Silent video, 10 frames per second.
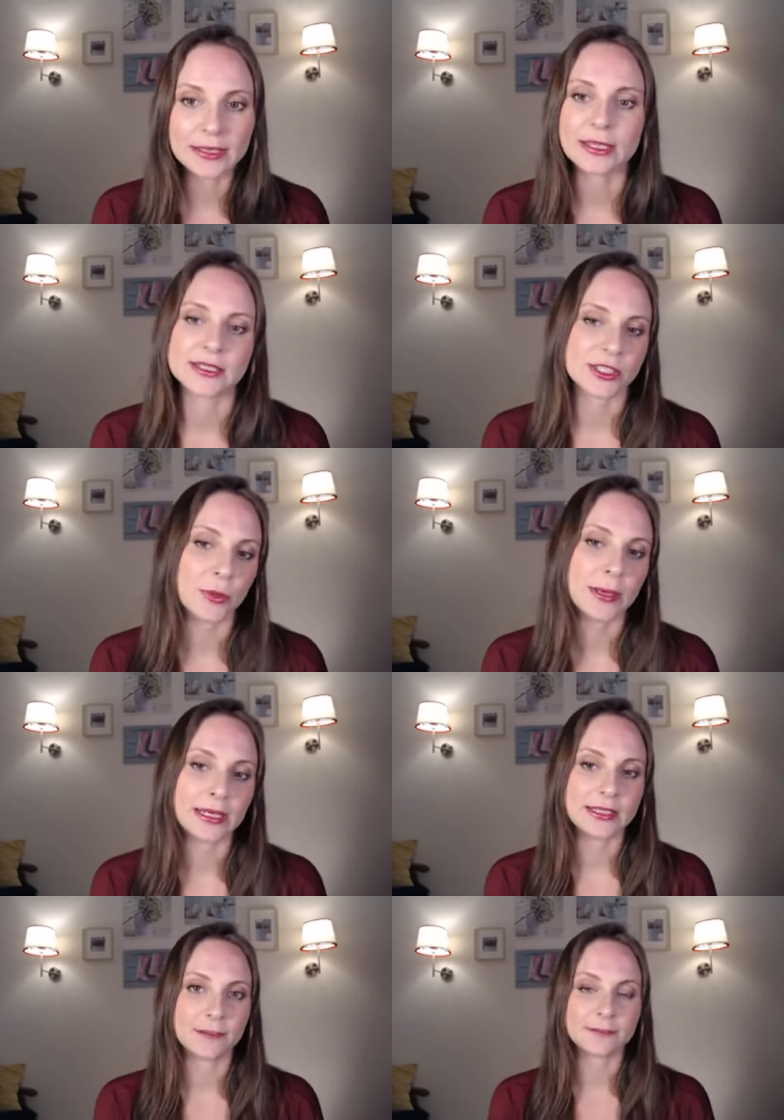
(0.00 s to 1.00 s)
There are so
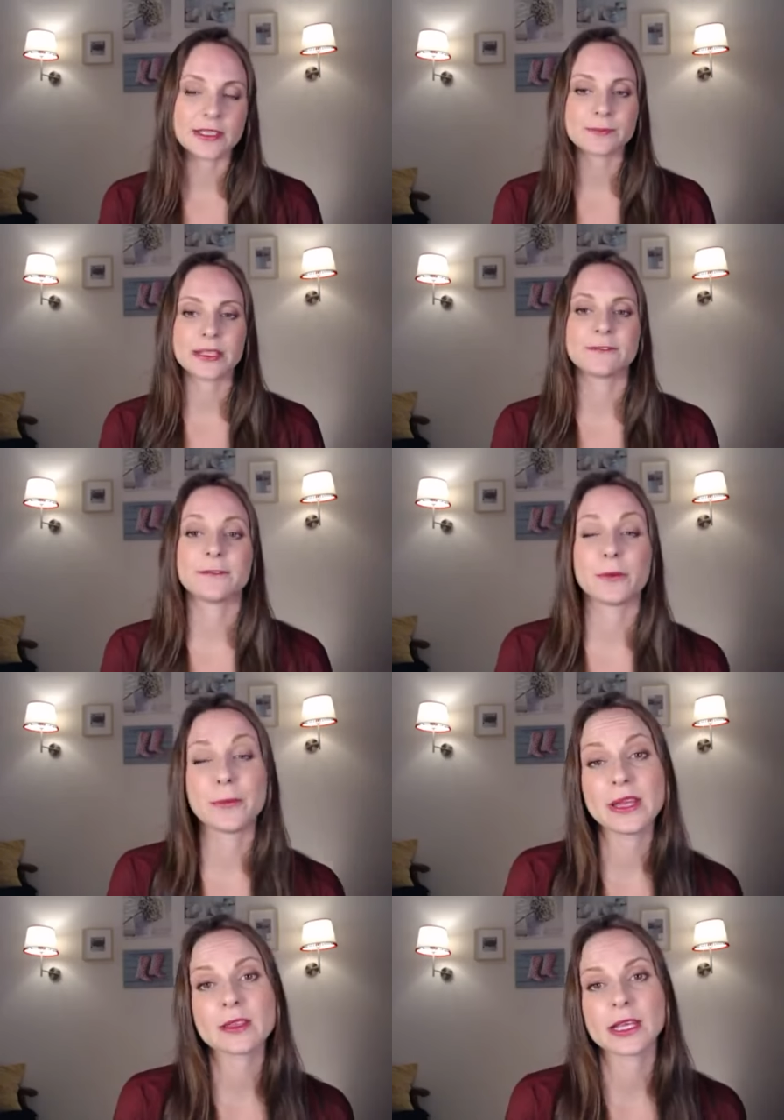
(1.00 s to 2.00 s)
many different, but for
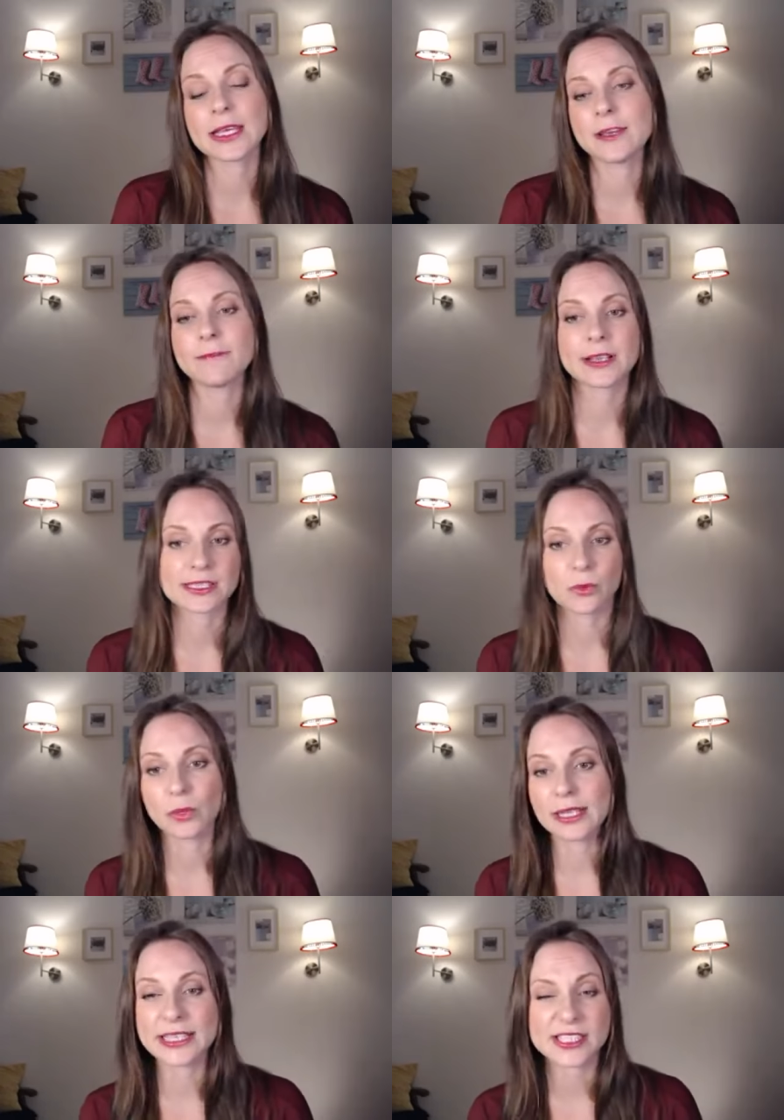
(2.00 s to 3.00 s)
me, Thinkific is the
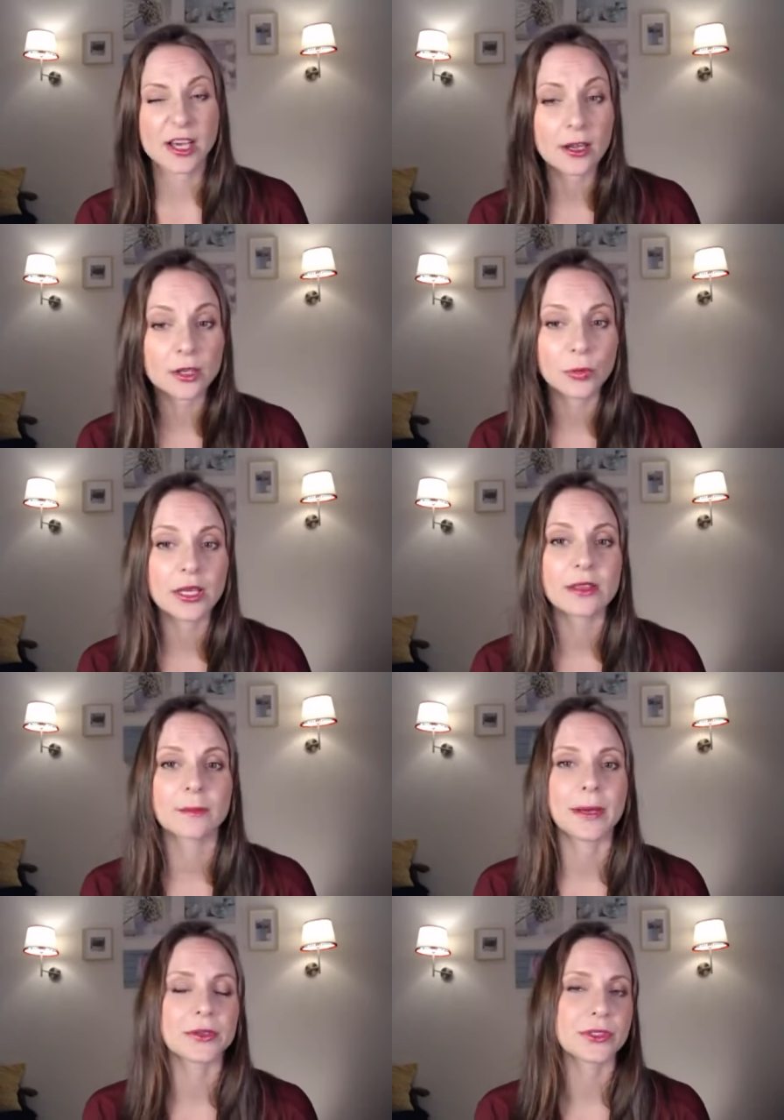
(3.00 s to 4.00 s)
one I started with
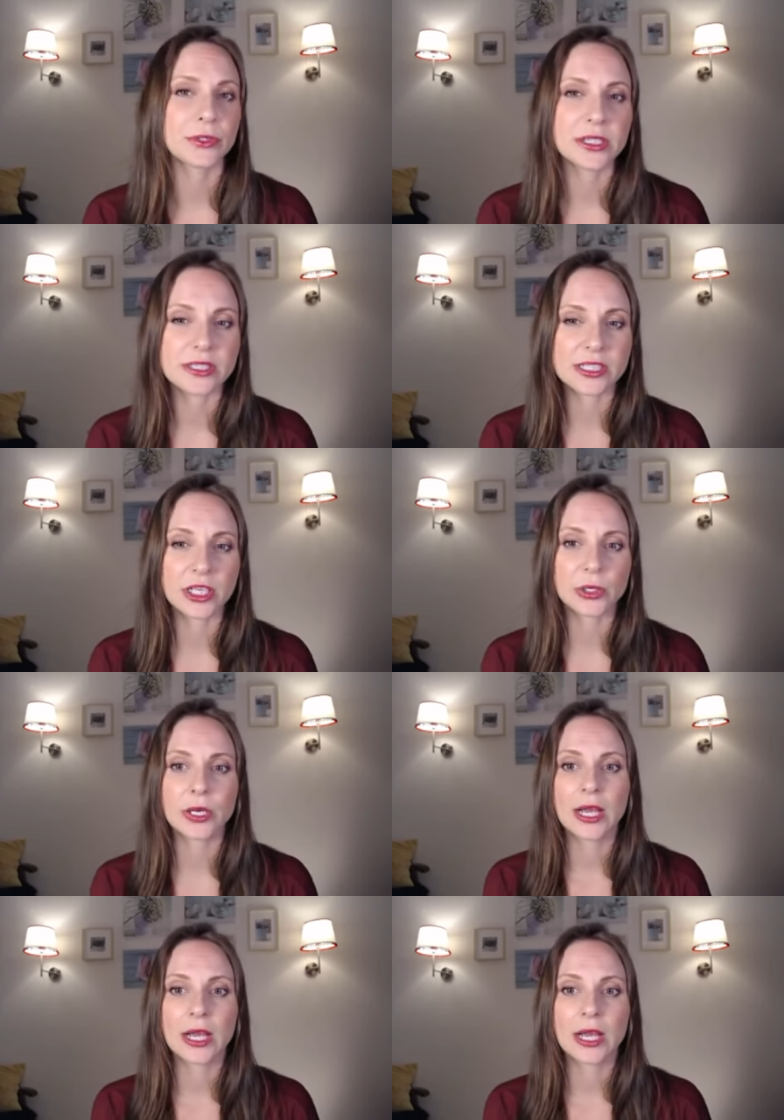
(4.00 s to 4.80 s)
about 2 years ago,